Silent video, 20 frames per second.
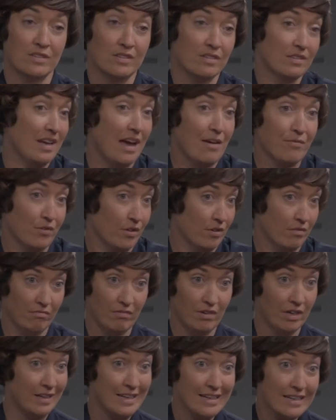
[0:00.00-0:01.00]
is never
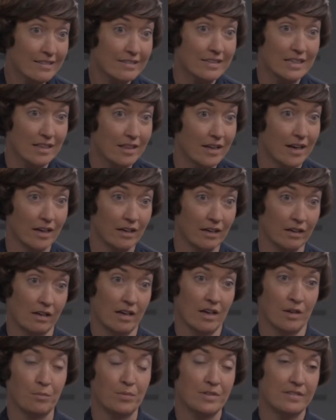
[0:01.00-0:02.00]
an easy thing,
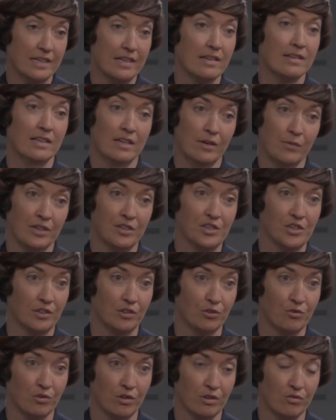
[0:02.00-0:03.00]
and particularly when
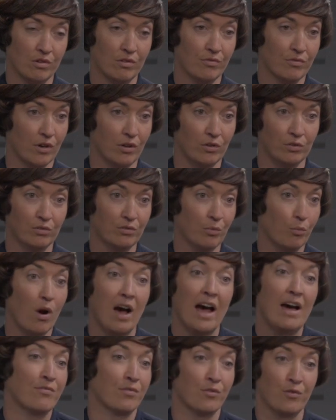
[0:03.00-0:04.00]
children are involved,
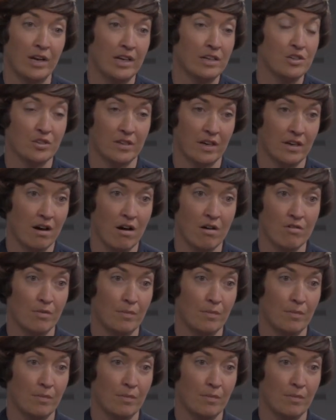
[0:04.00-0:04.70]
whatever age they are.